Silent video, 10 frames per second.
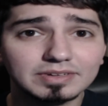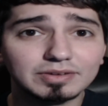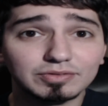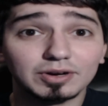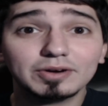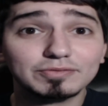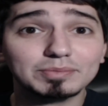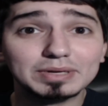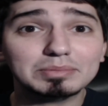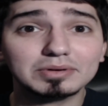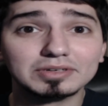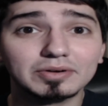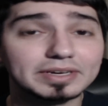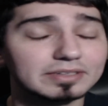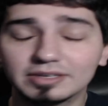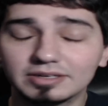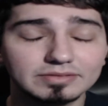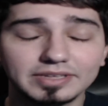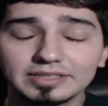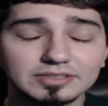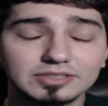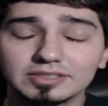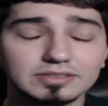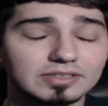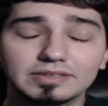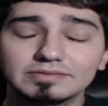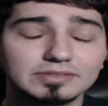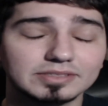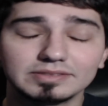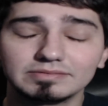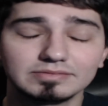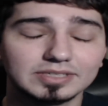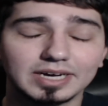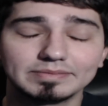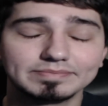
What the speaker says: Learn from people going, "No, that's just, no, just stop."